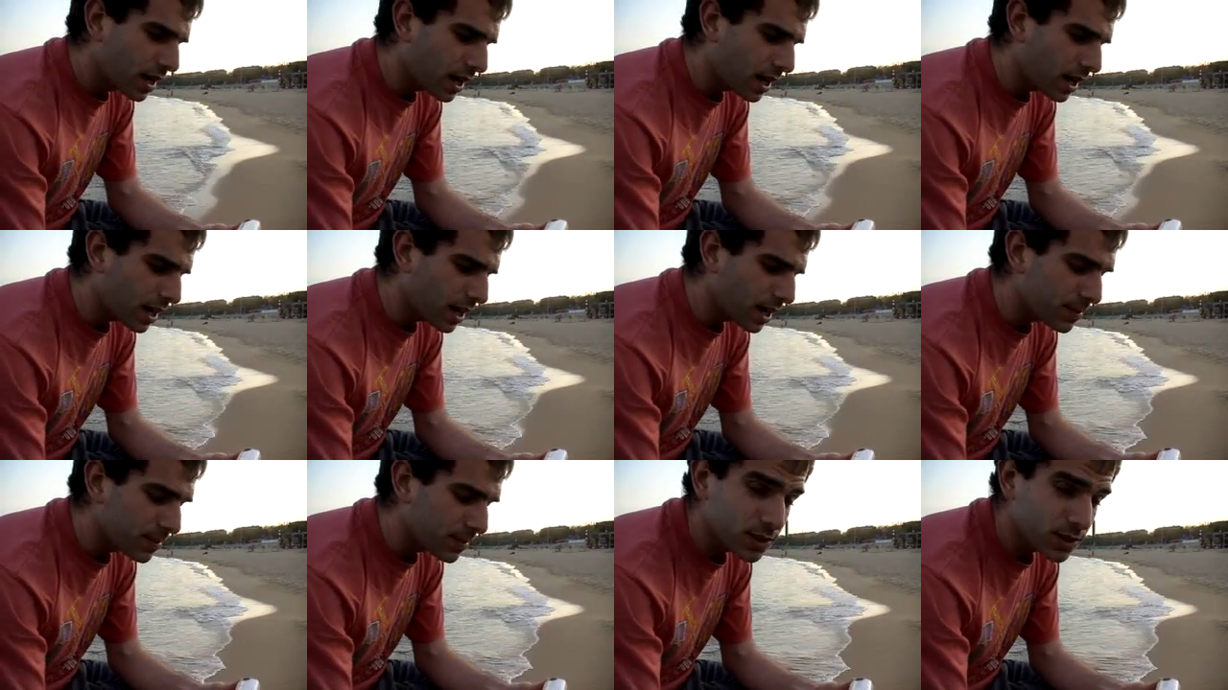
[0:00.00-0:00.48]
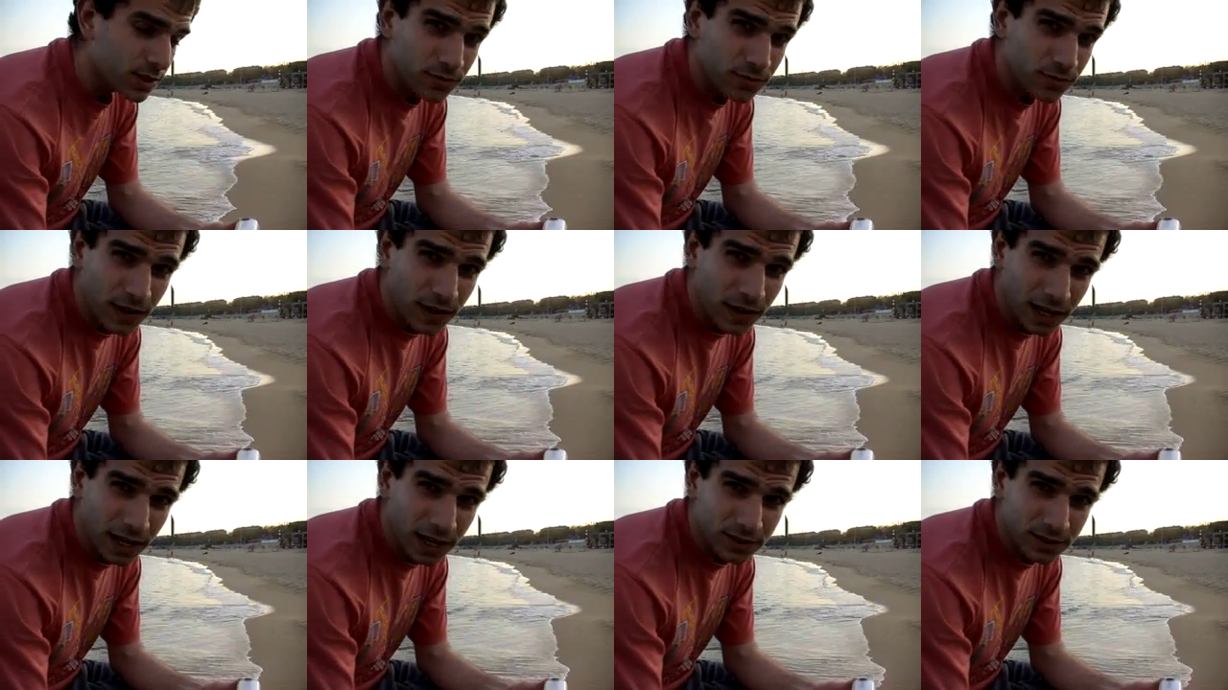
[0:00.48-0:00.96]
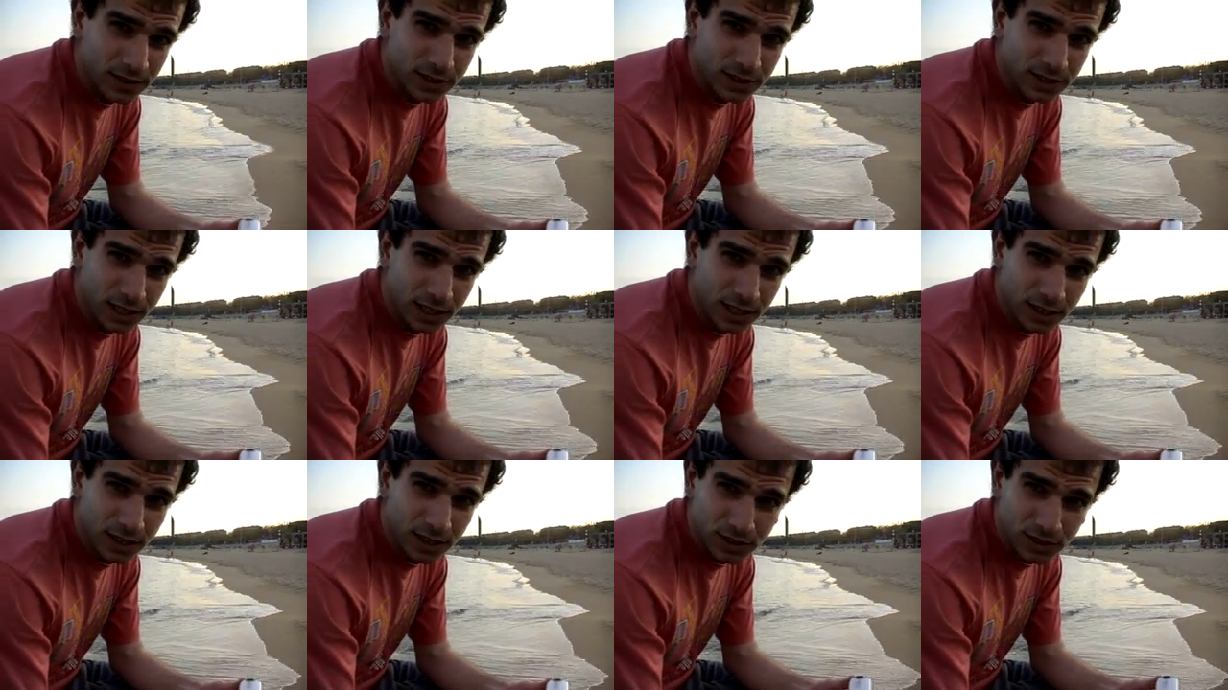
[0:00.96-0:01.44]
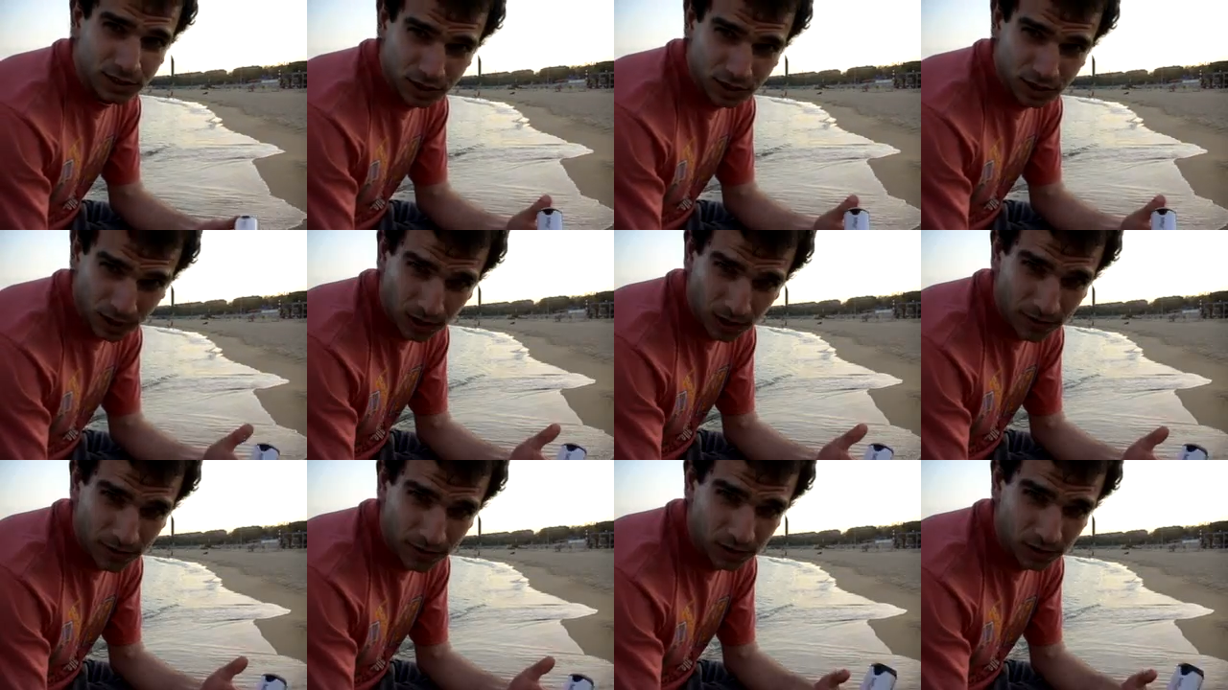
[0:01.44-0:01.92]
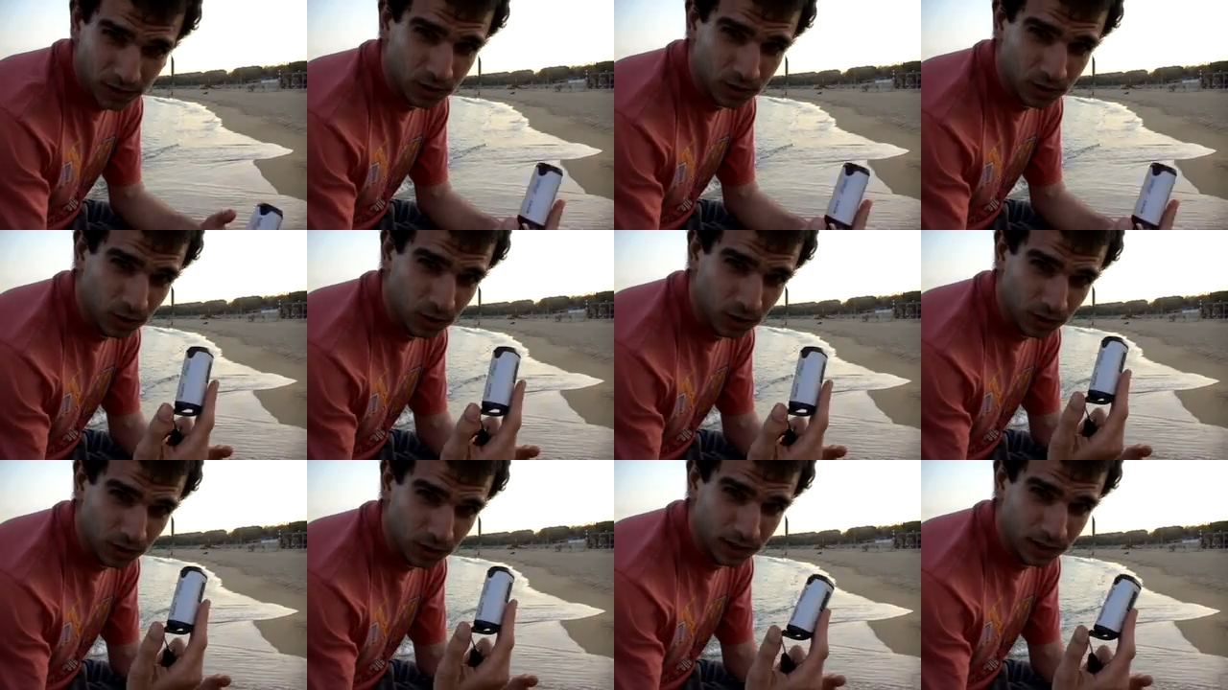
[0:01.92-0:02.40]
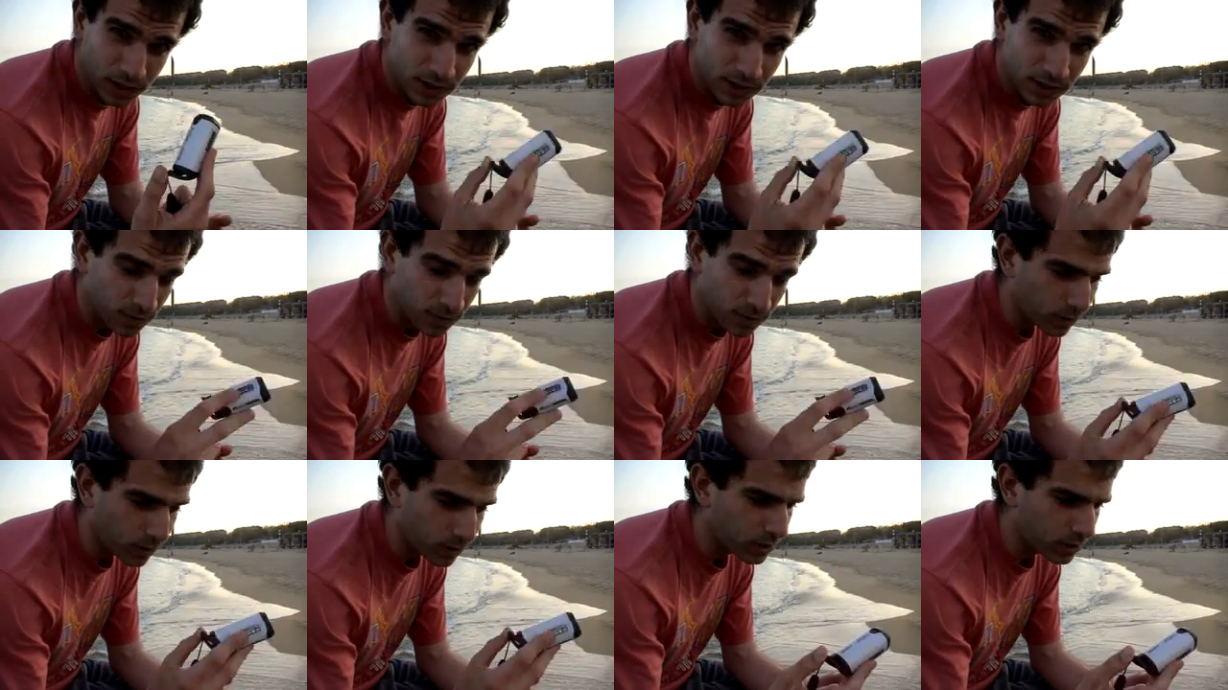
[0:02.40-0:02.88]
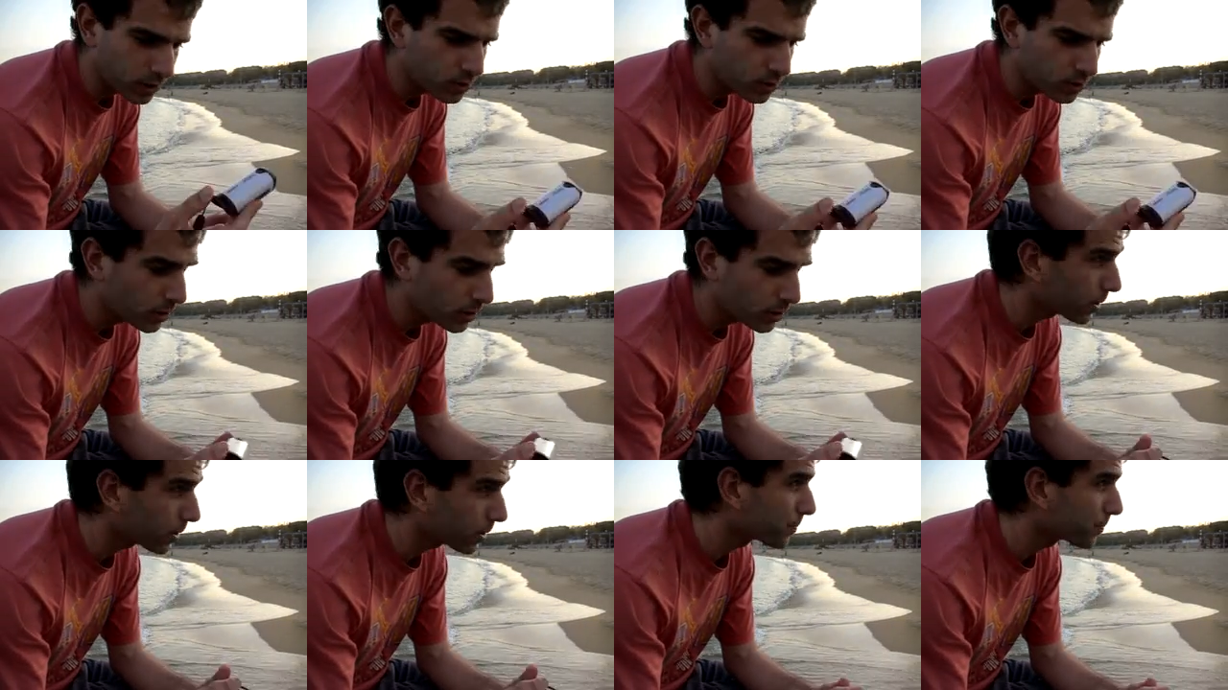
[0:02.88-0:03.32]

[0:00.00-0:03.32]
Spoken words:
image files the geographical coordinates of where you were.